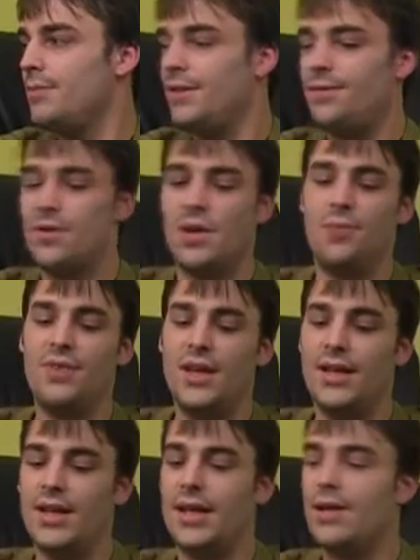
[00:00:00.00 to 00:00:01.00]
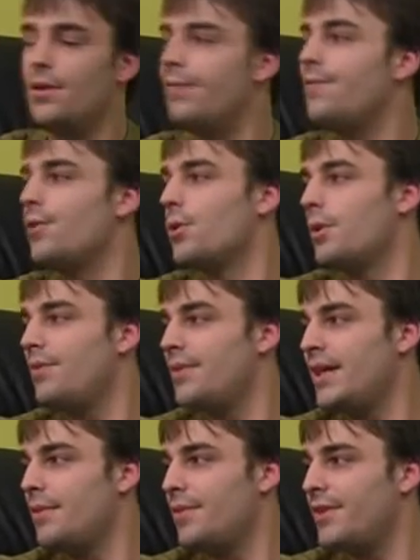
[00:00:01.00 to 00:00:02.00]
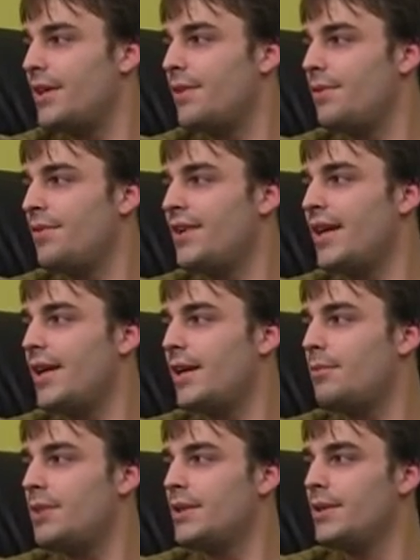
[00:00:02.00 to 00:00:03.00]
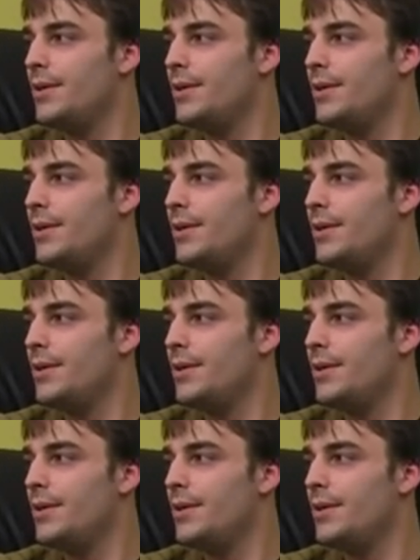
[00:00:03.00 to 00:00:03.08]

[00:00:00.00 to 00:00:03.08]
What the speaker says: before I really can go forward with that element.